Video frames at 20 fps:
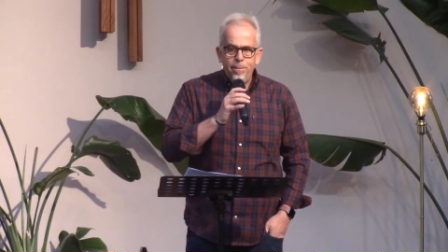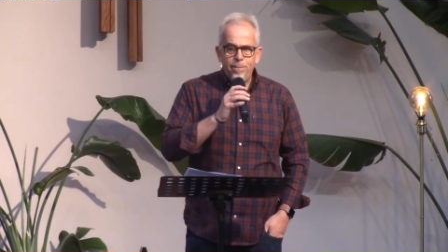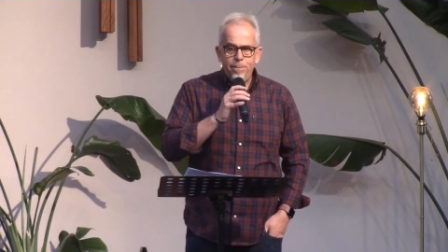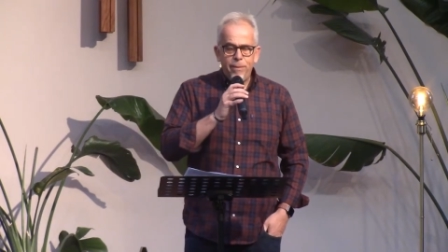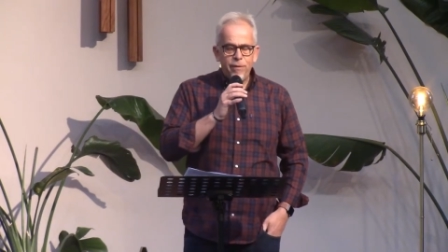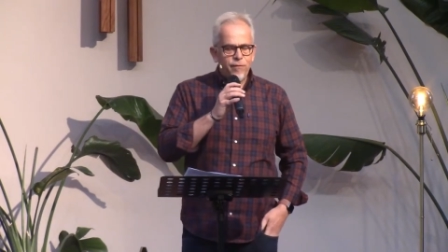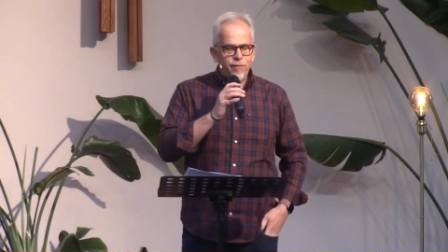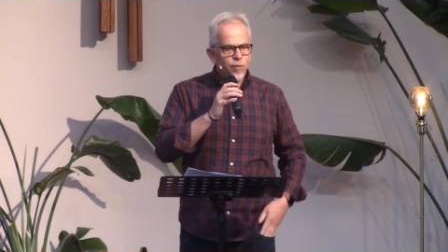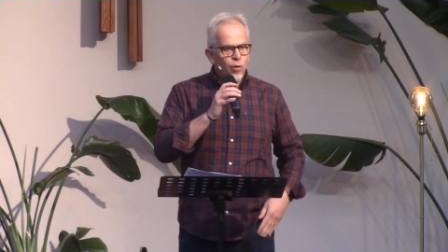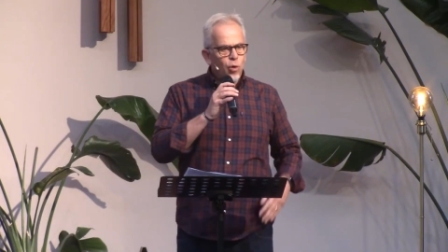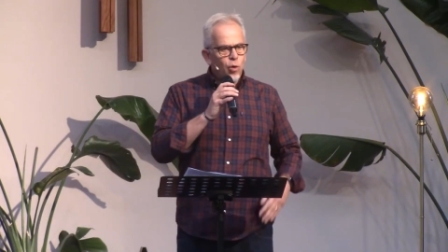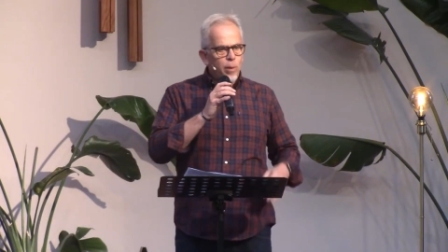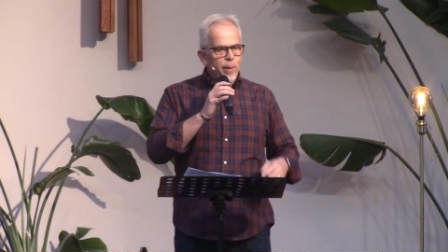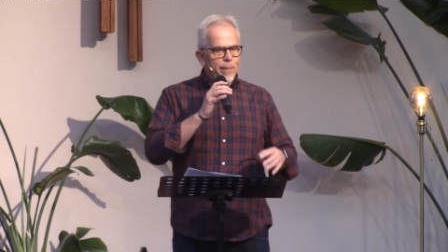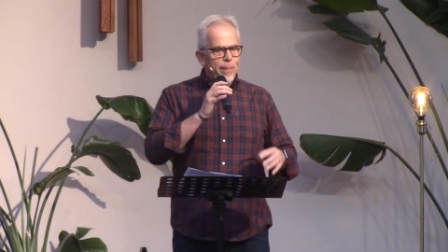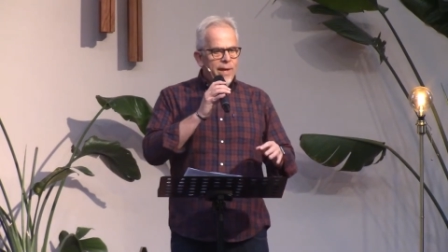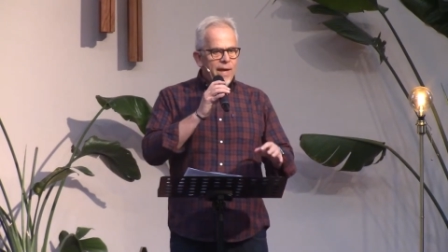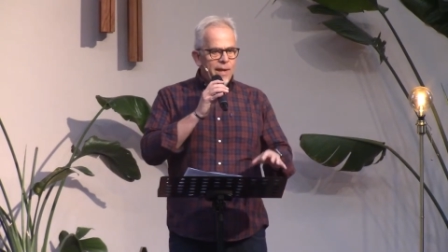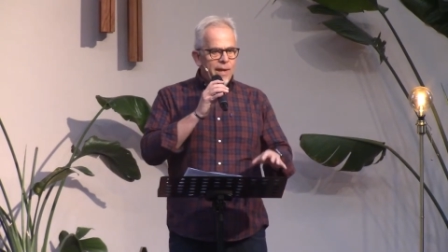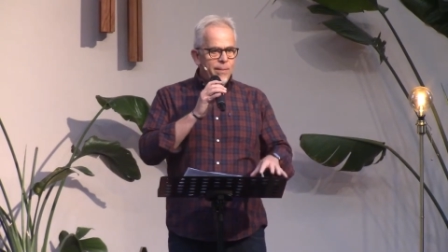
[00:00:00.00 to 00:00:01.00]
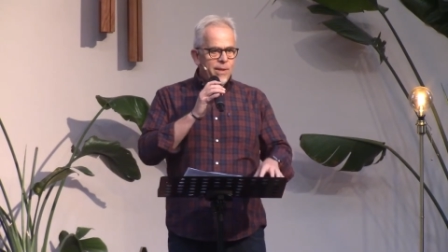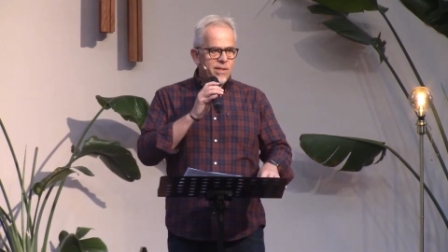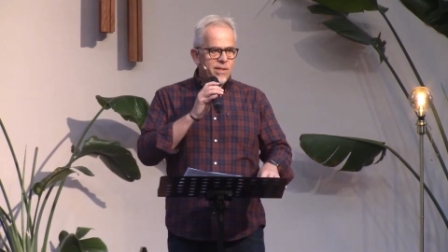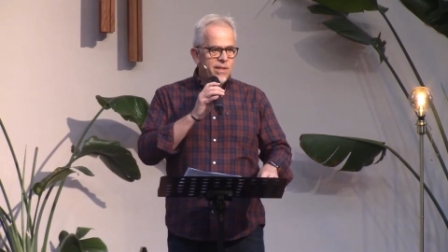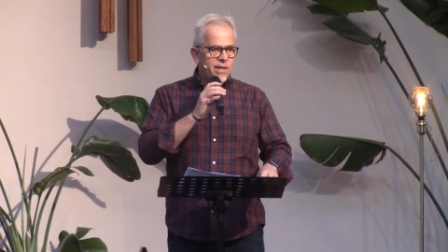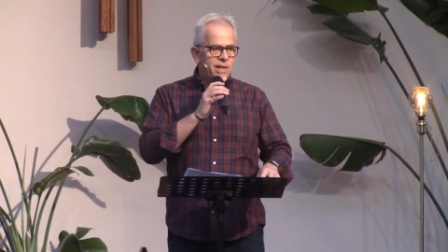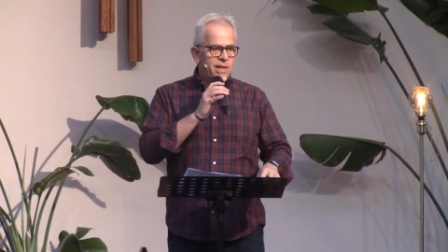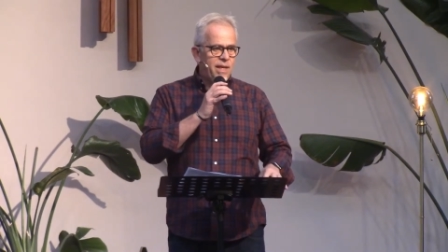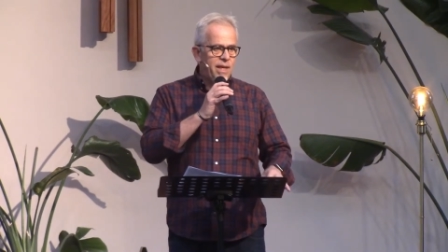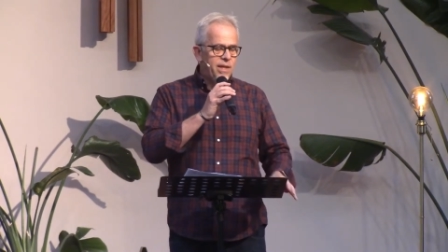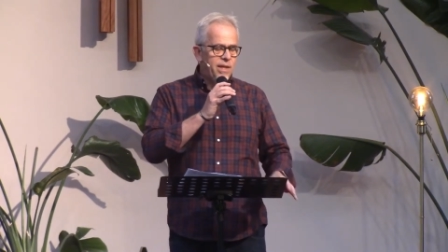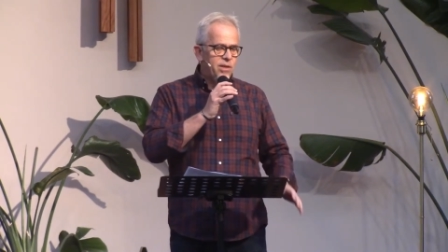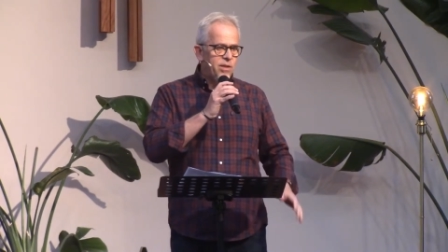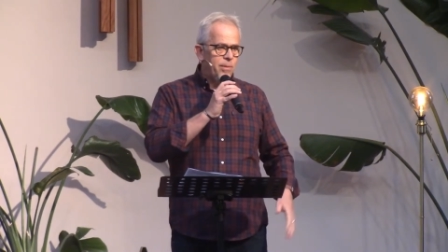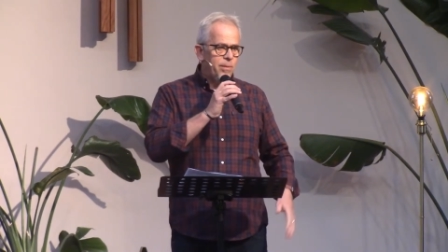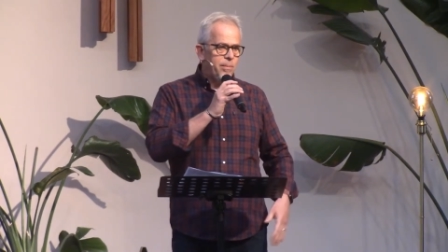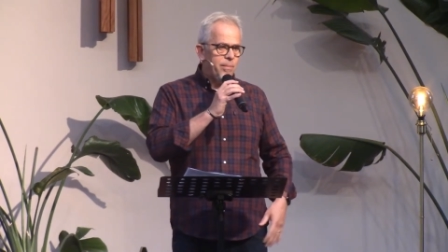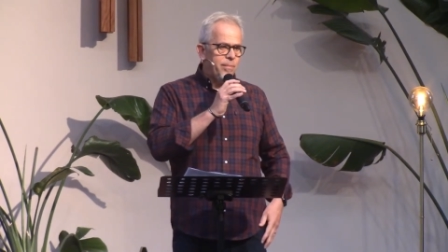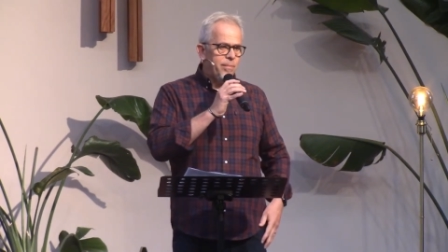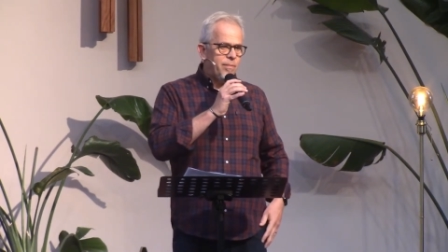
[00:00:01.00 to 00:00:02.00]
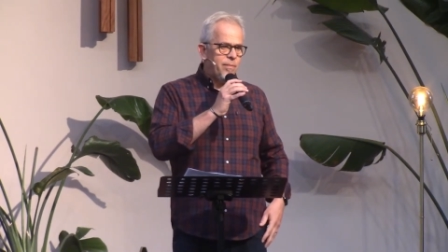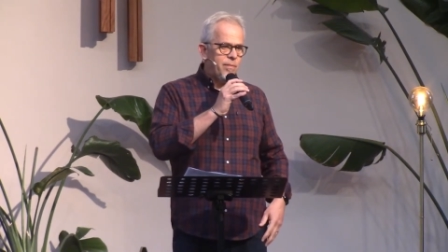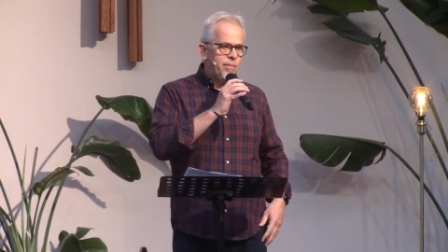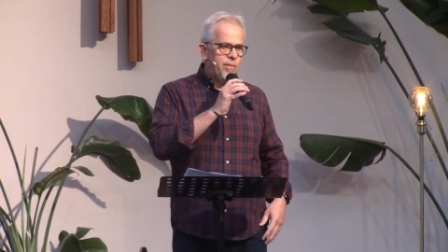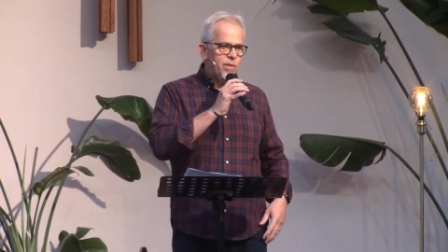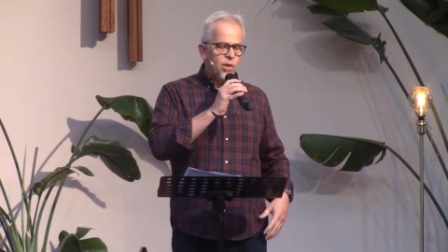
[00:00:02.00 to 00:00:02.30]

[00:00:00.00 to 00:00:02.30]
Before we came into the kingdom,